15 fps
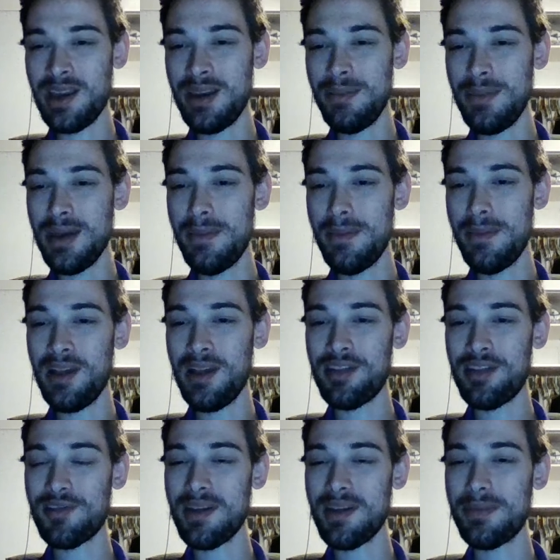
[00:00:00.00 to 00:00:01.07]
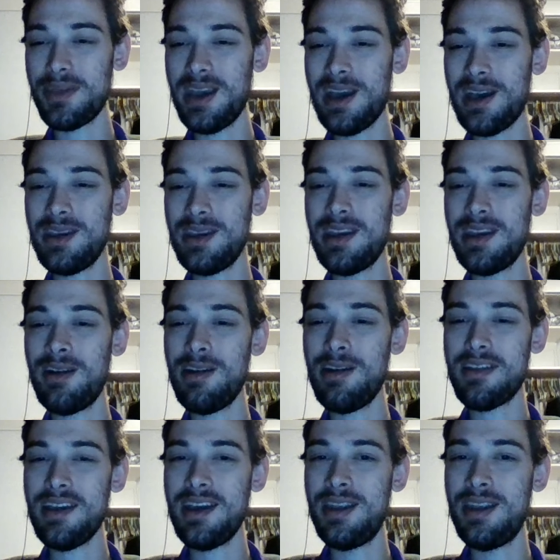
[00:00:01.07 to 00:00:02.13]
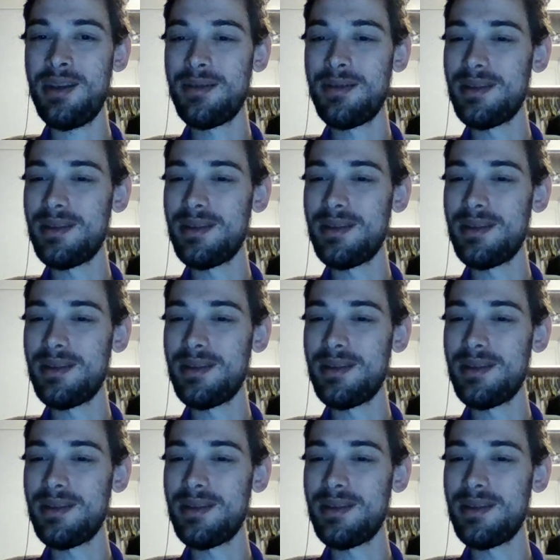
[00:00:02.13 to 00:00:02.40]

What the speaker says: going to be a bust or something. I think Gary said.